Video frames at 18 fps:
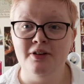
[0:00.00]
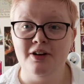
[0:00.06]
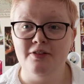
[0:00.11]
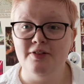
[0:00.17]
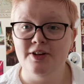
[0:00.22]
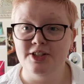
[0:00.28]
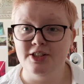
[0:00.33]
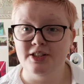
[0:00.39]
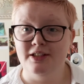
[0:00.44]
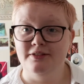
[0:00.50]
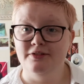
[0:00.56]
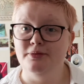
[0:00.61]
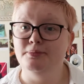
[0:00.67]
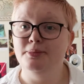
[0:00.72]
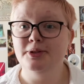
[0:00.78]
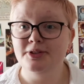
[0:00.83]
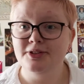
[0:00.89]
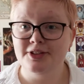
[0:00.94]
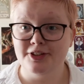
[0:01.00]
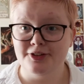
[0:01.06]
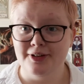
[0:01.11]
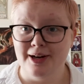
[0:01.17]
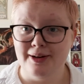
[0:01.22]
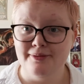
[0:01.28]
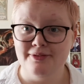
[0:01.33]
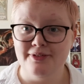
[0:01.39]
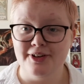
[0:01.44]
originally for
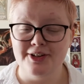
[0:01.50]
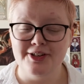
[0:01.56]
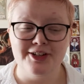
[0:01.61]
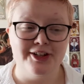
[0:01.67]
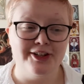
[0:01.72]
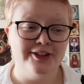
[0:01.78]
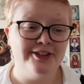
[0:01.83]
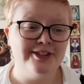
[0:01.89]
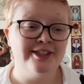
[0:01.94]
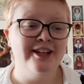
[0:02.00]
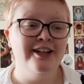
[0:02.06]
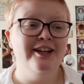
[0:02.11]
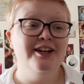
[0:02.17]
Bookstagram photos.